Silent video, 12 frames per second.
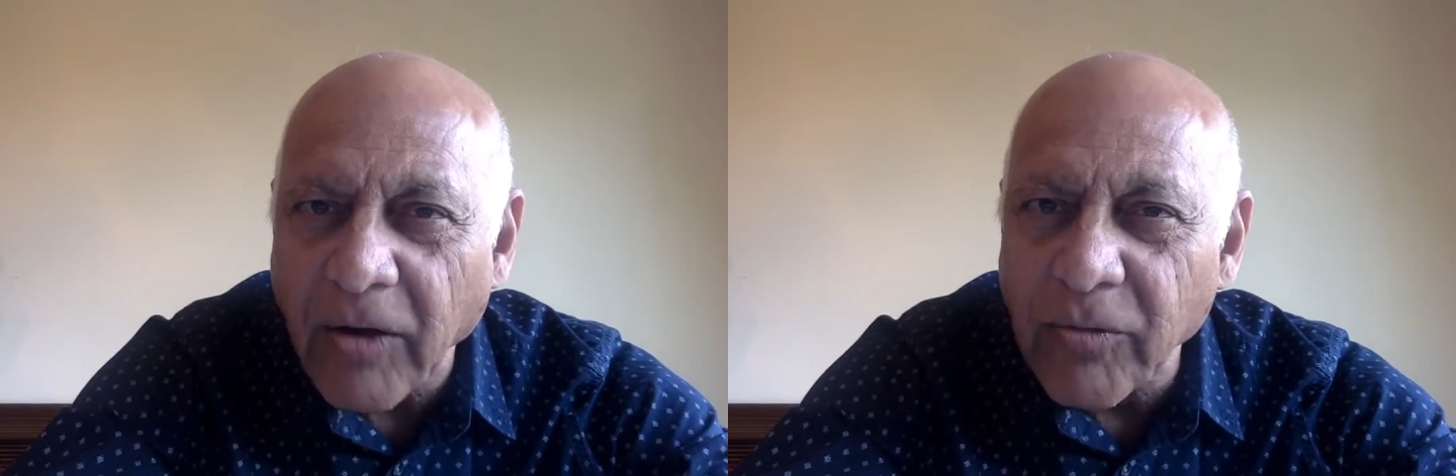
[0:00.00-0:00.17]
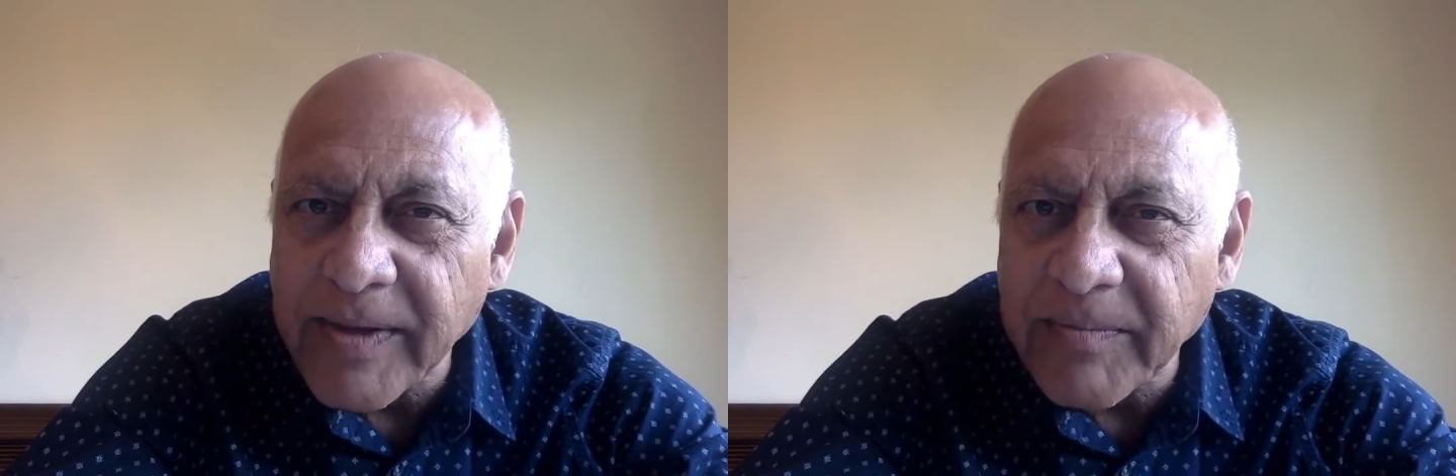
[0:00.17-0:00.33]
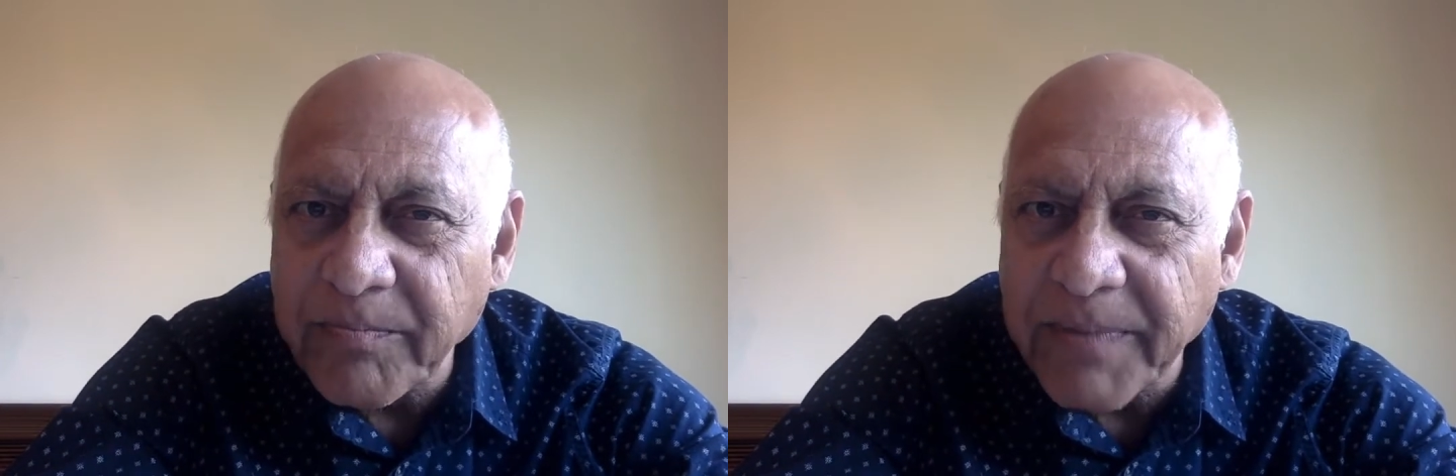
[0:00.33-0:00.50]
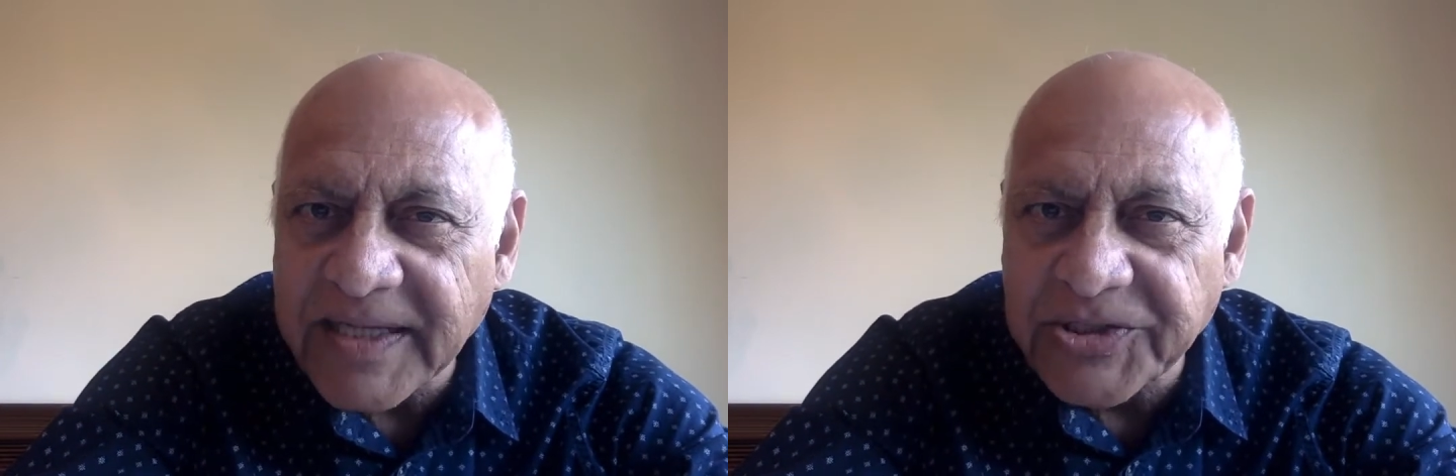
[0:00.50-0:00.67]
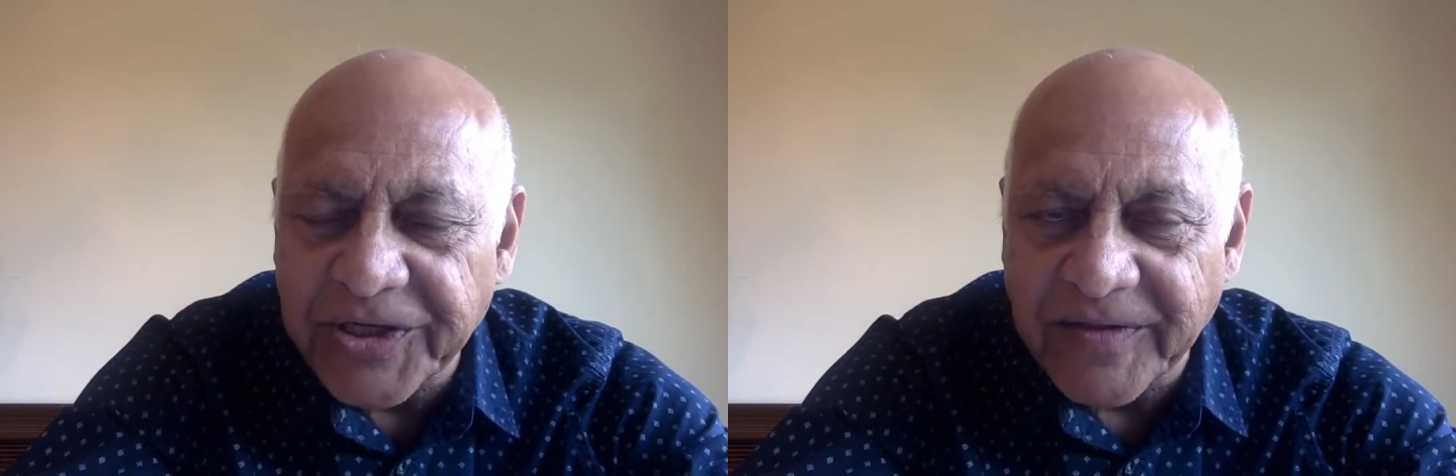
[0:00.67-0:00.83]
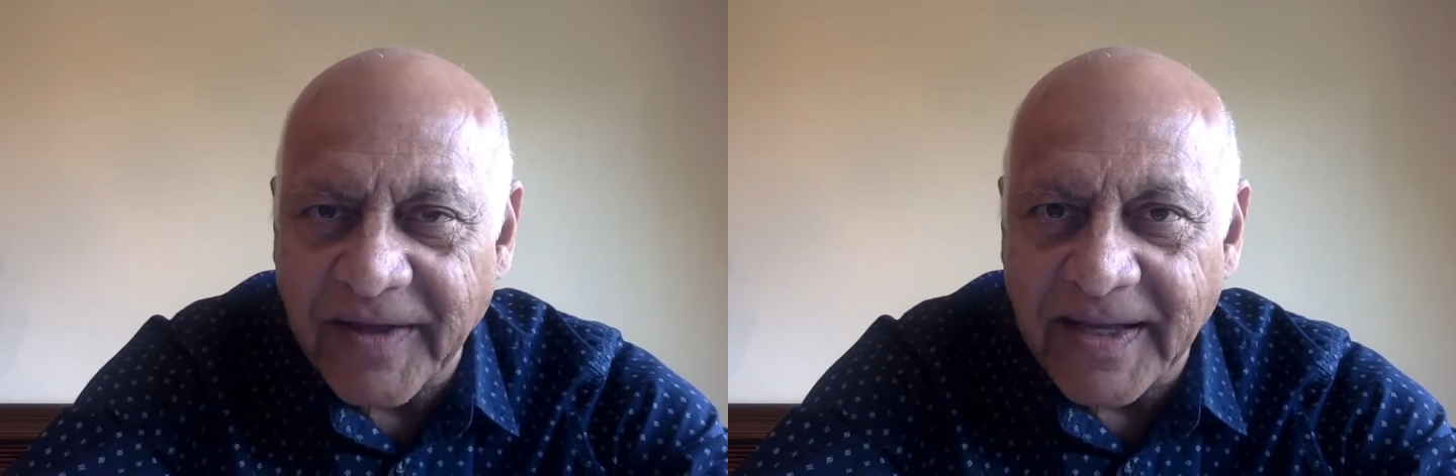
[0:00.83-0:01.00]
we picture
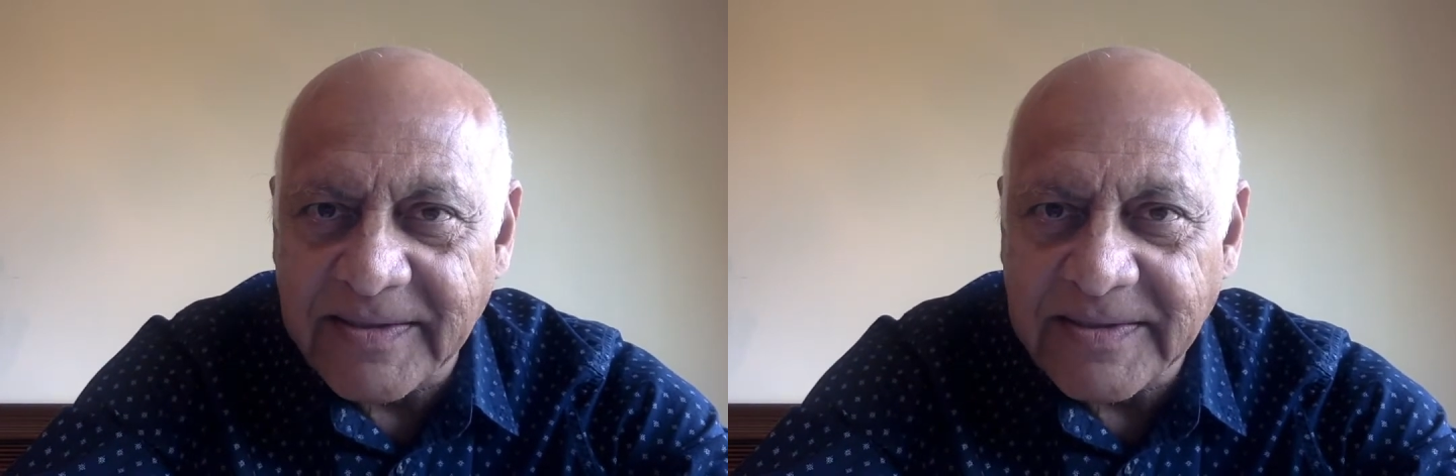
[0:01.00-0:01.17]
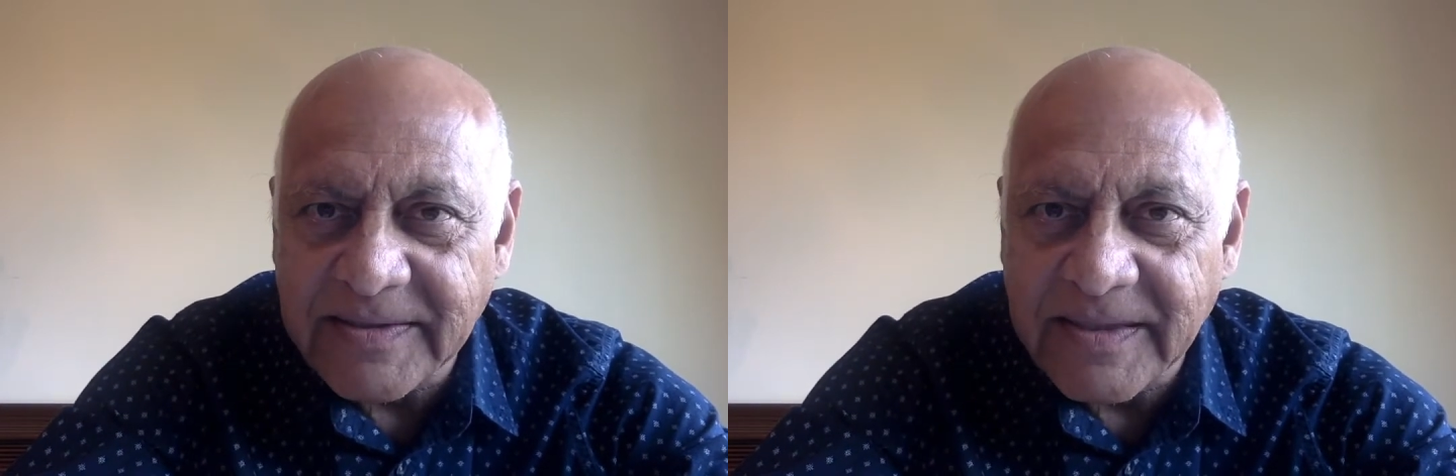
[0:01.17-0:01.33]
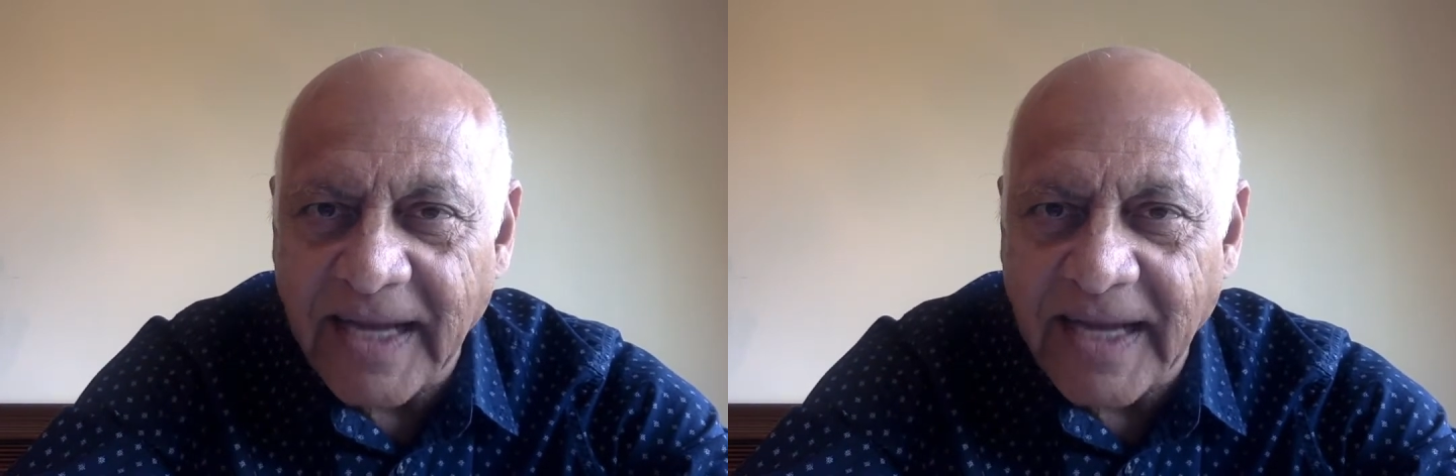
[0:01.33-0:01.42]
things,